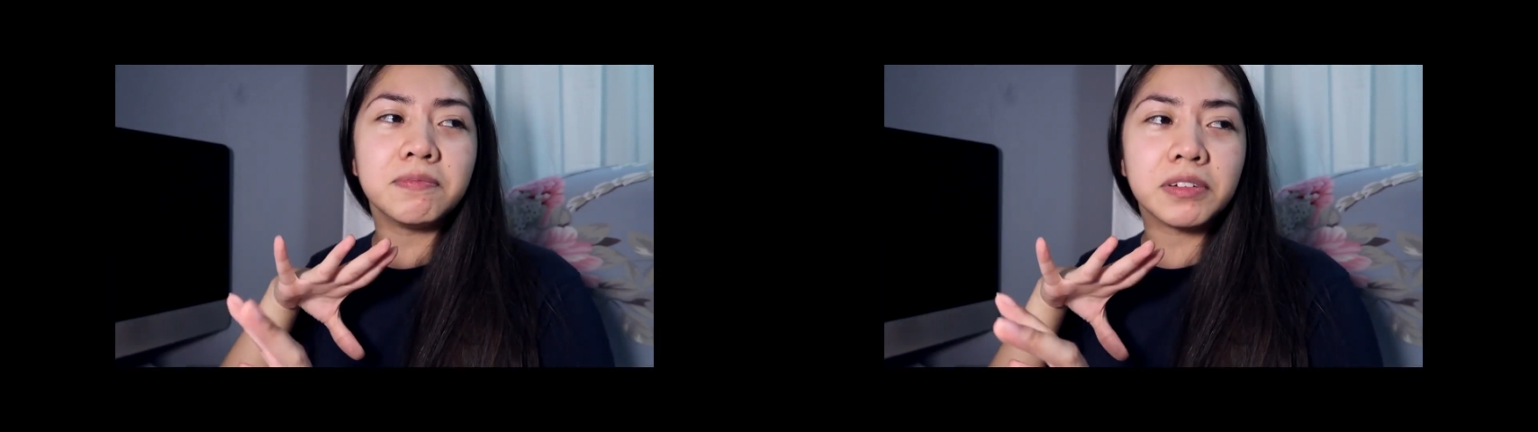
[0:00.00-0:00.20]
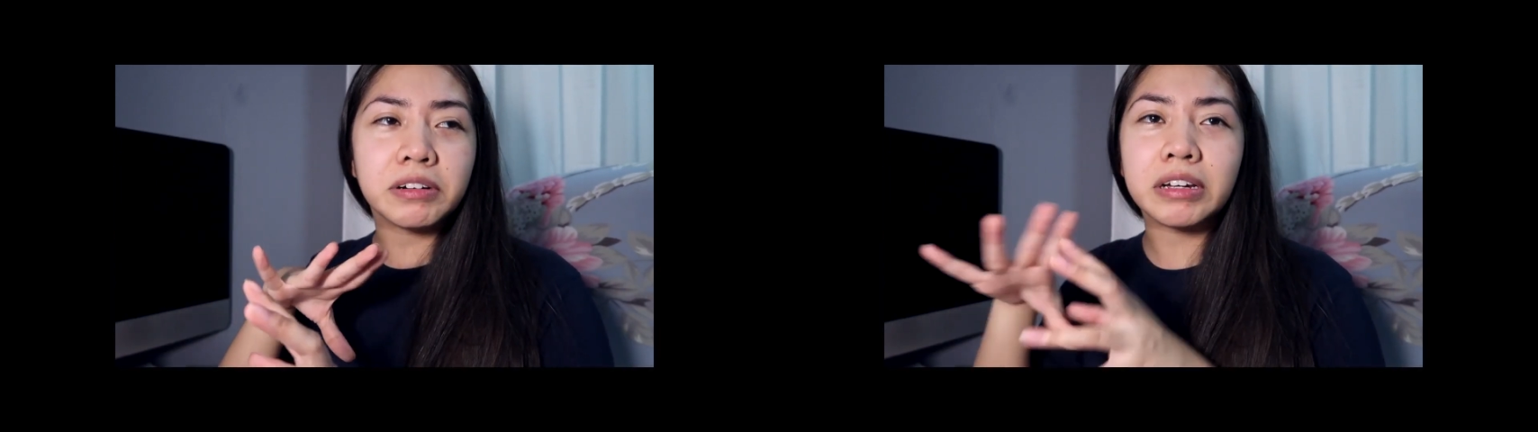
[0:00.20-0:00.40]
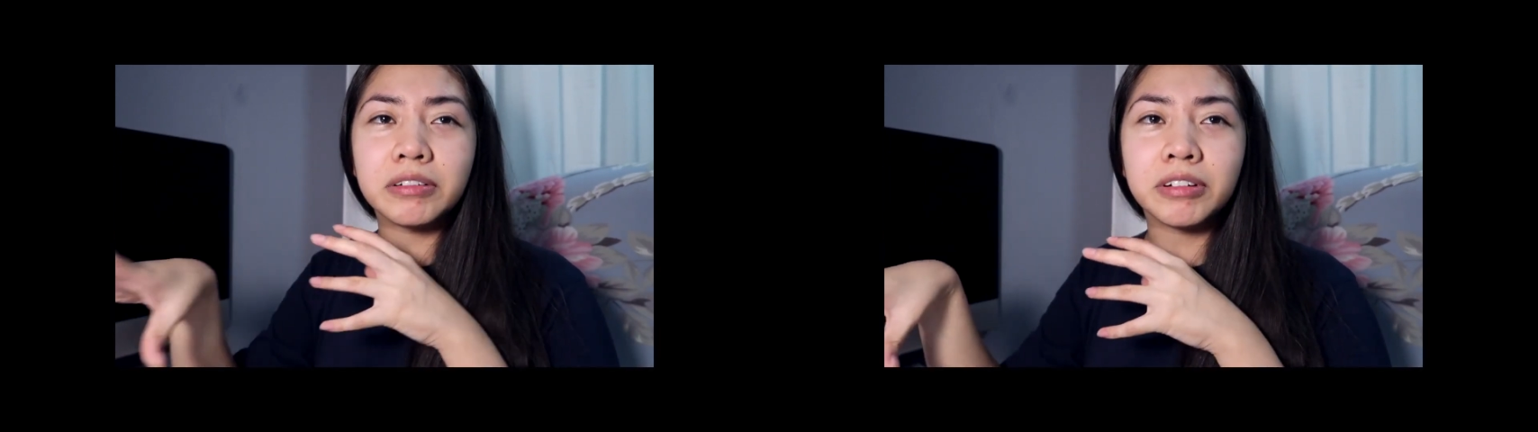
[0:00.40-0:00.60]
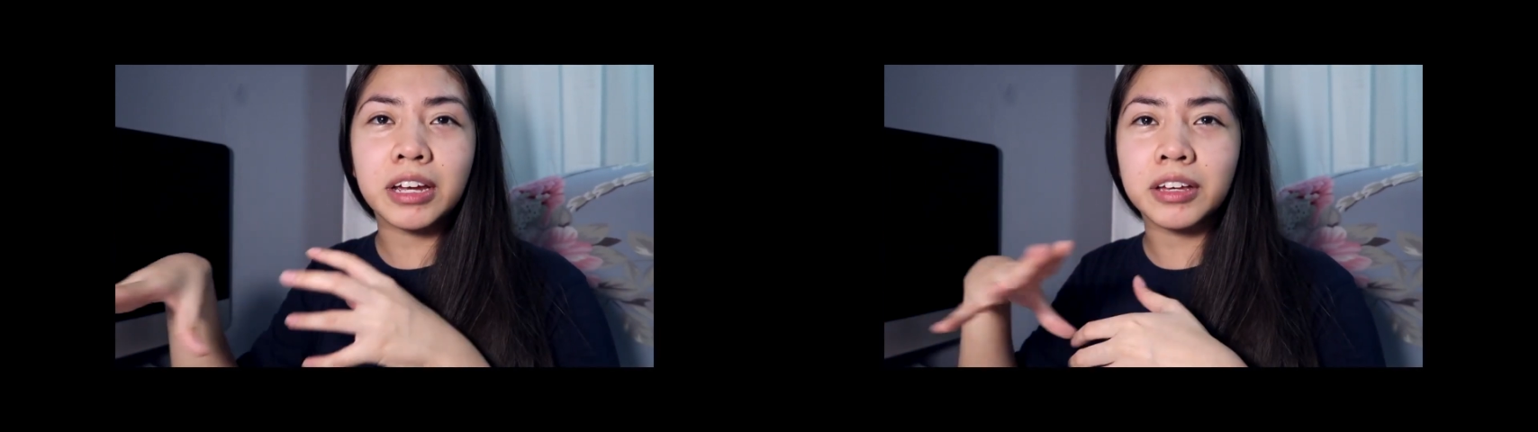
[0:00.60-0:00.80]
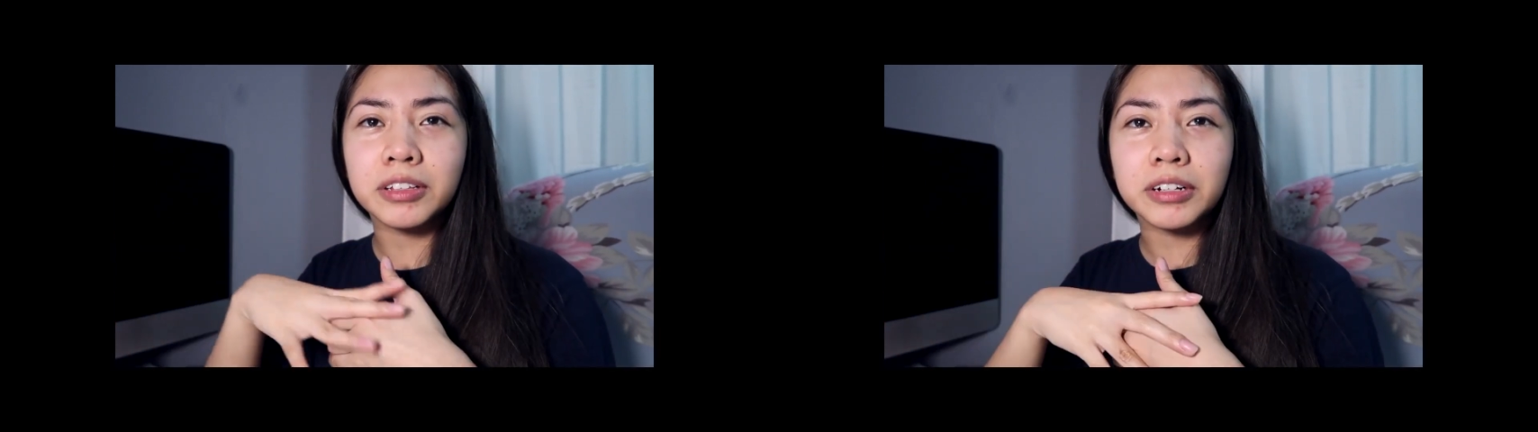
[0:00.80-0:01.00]
very
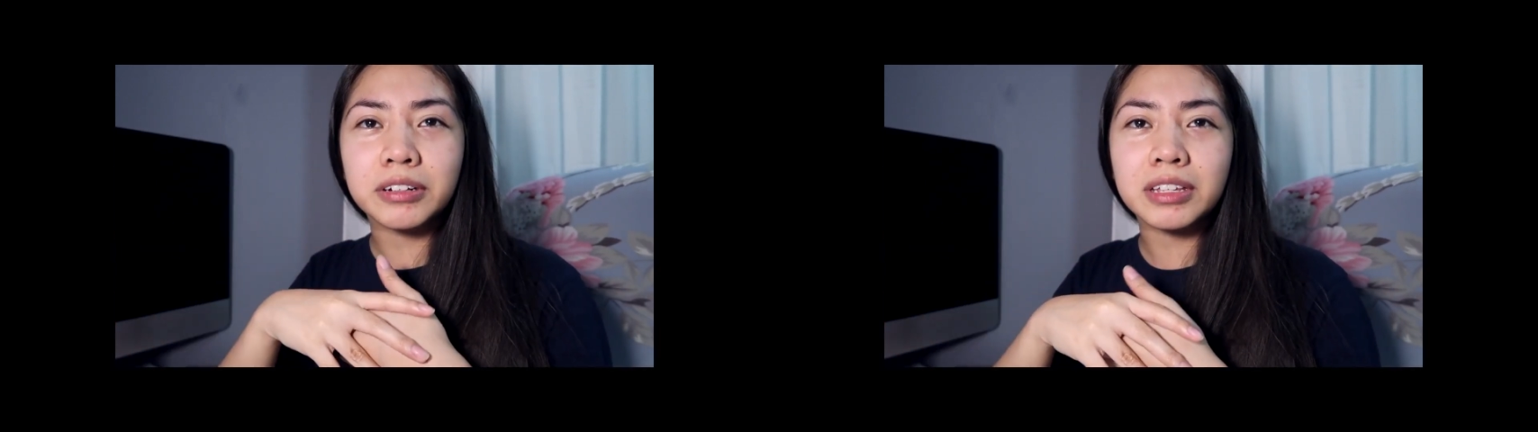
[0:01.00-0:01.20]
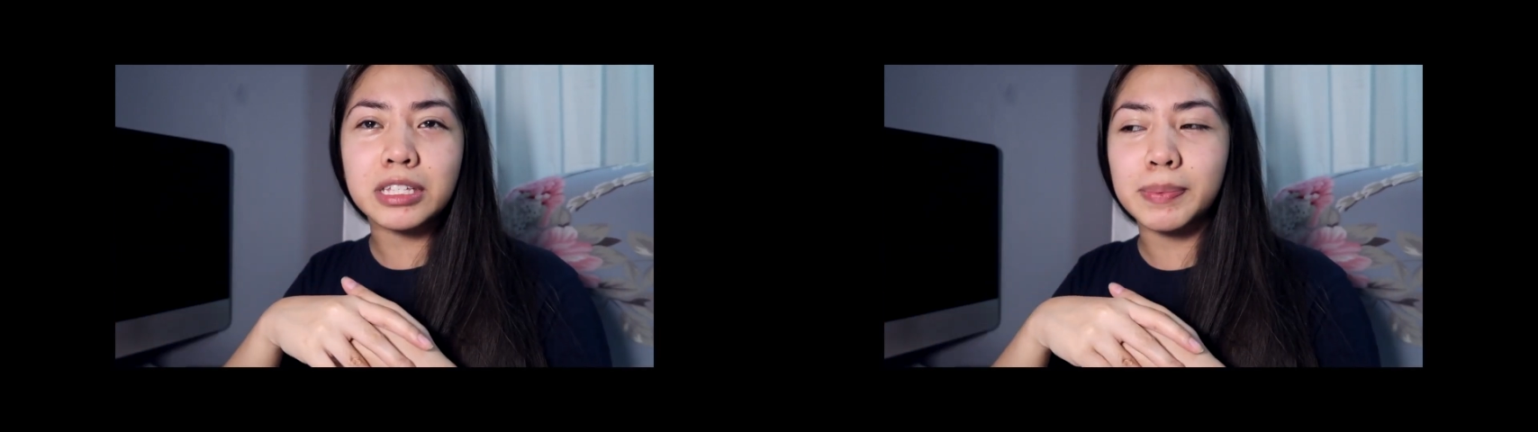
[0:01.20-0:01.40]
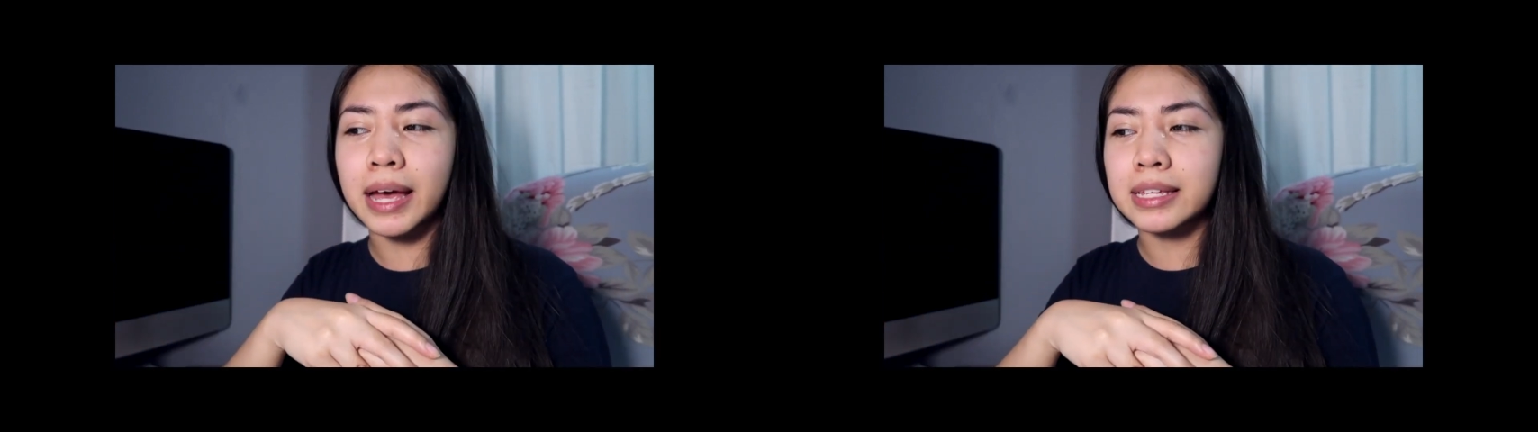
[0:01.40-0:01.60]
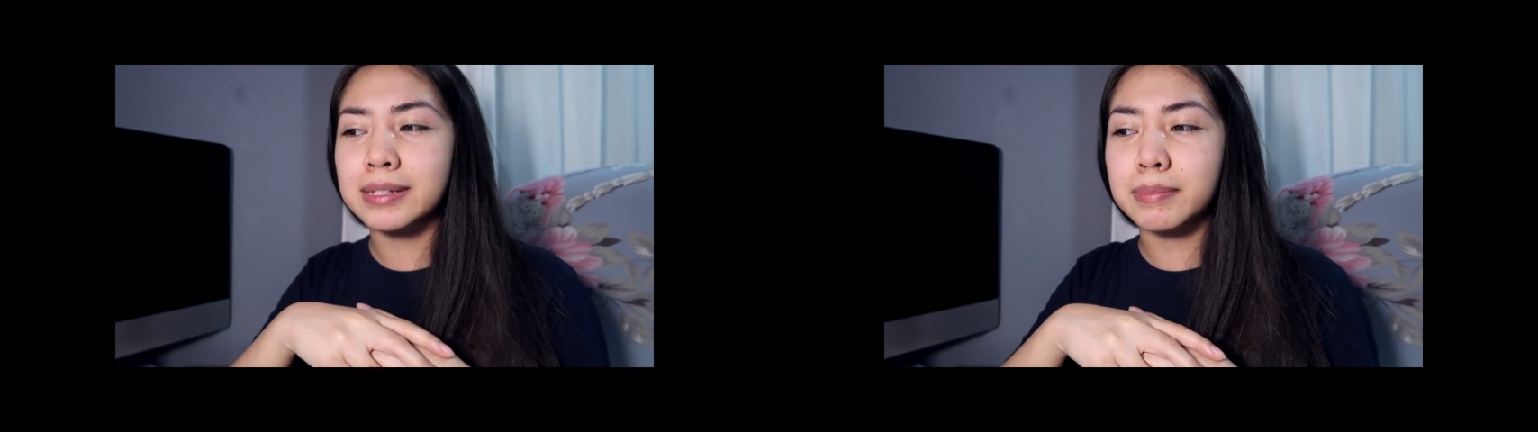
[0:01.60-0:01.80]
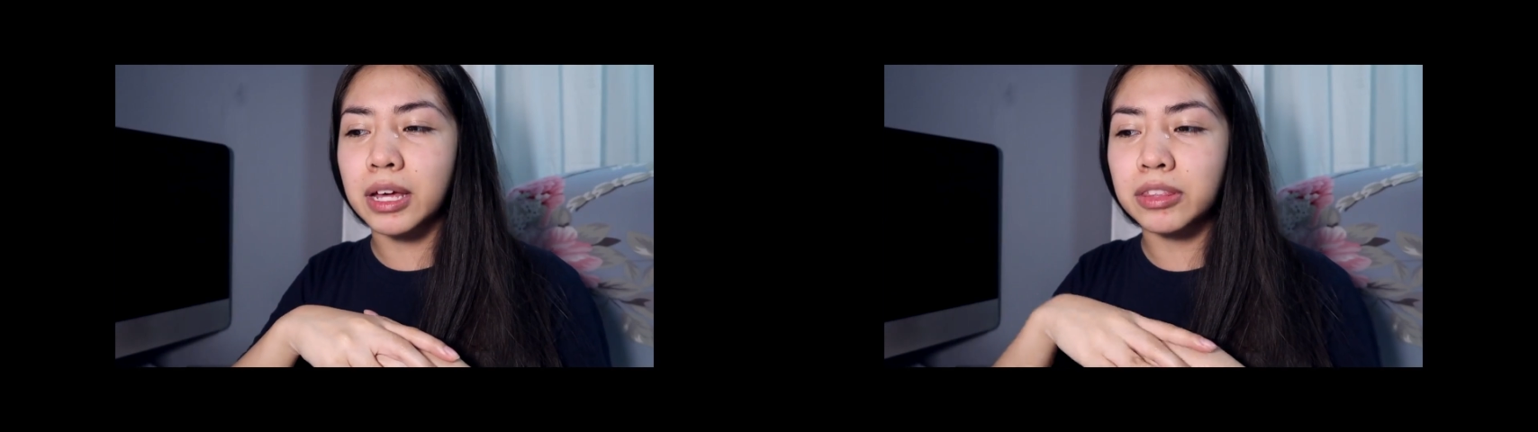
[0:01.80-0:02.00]
irregular this
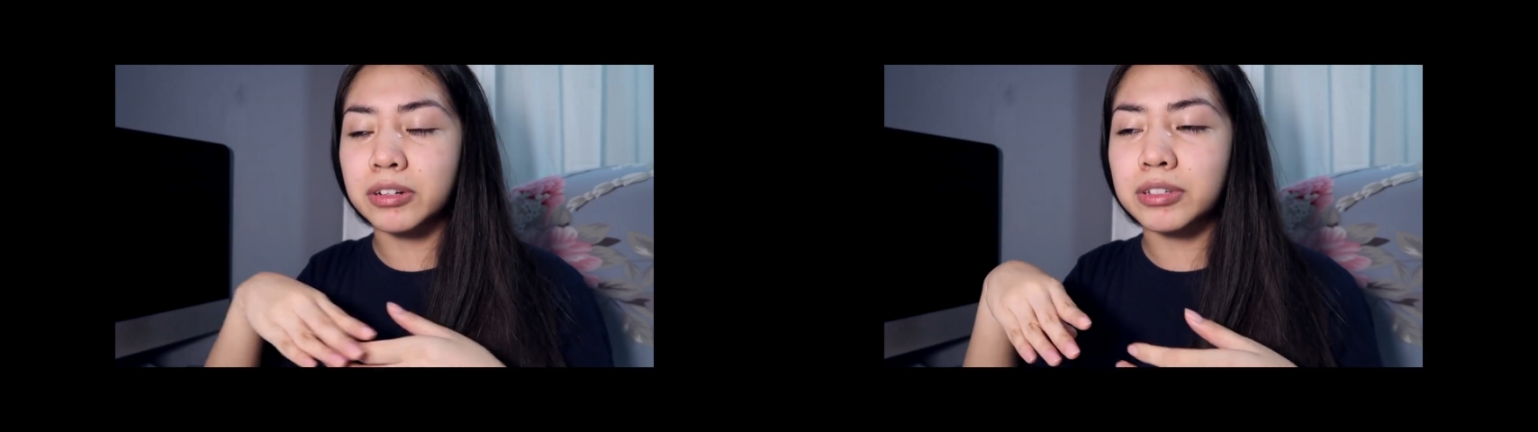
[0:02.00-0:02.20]
past month or